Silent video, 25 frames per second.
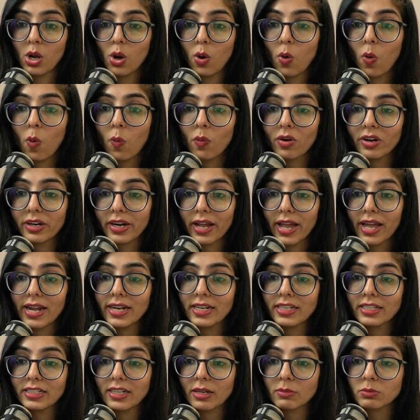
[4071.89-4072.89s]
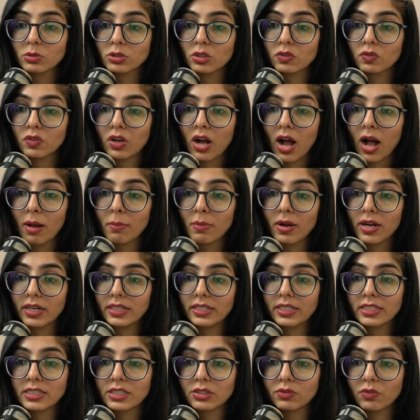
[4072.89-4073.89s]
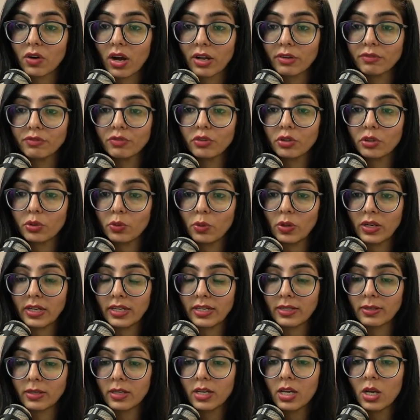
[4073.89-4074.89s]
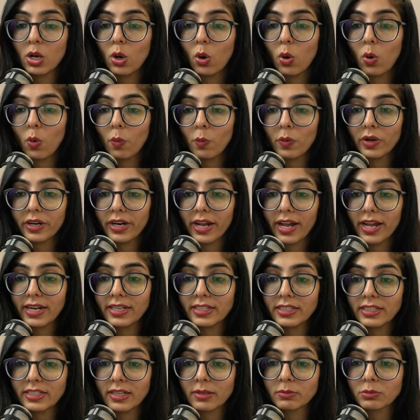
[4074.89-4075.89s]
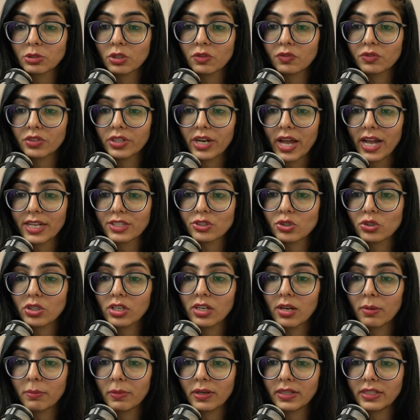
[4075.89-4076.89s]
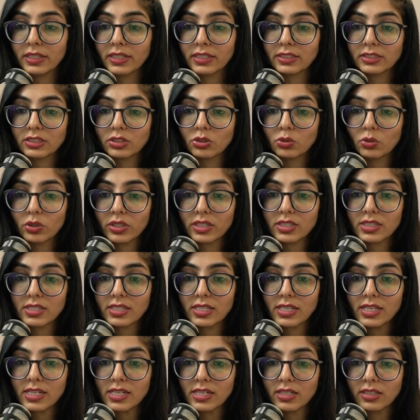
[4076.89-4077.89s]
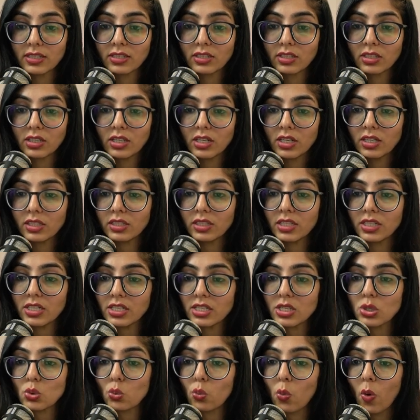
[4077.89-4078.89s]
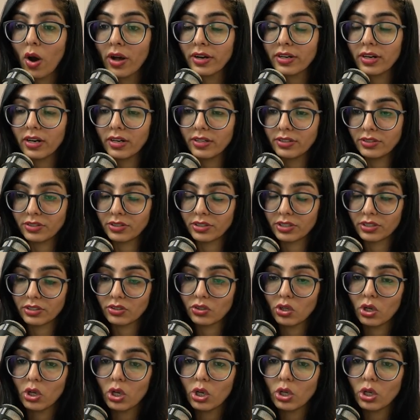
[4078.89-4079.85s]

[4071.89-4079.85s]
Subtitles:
Over here in terms of gamma, it is 1/4 only. Over here in terms of natural abundance, you can see it is 100th.